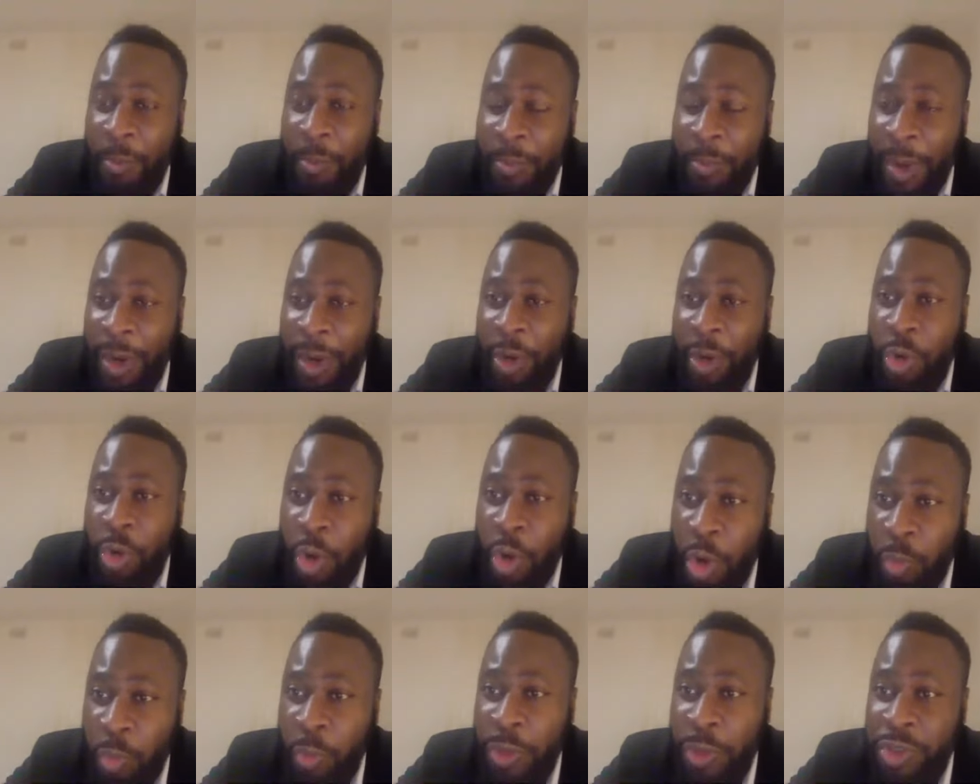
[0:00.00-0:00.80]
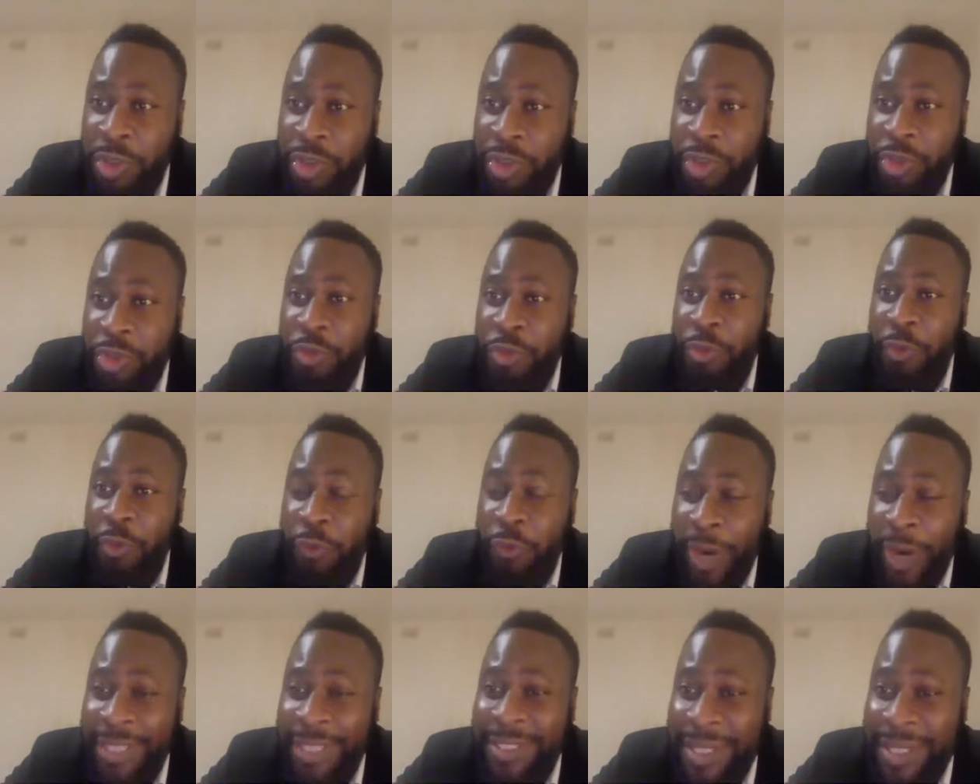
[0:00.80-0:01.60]
but God wants to do
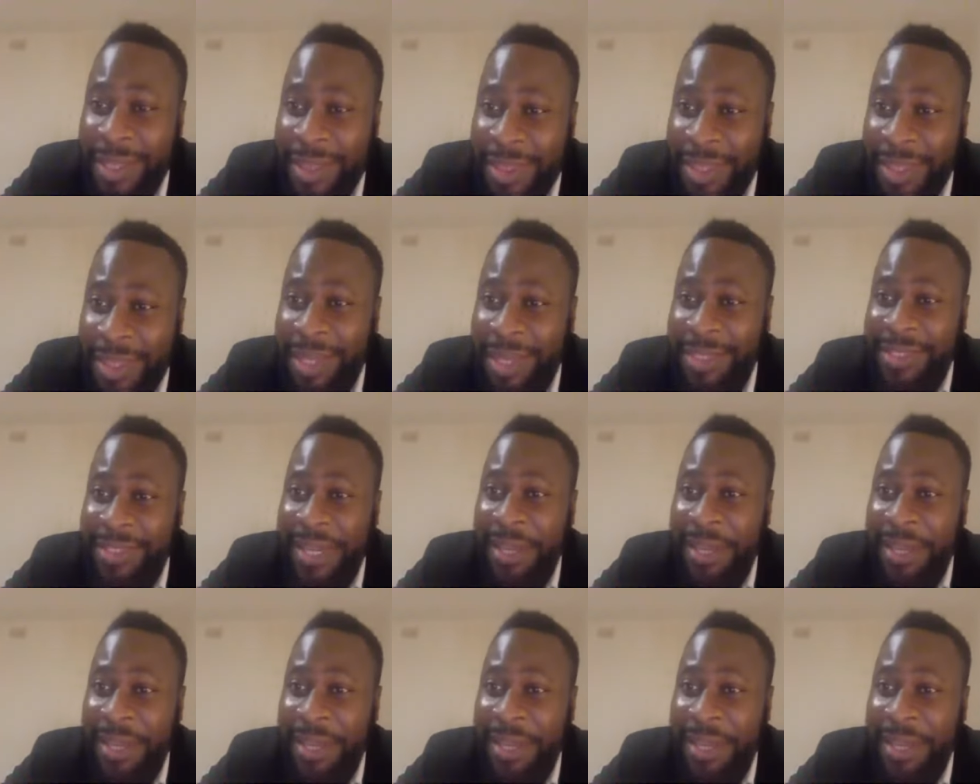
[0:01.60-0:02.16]
greater things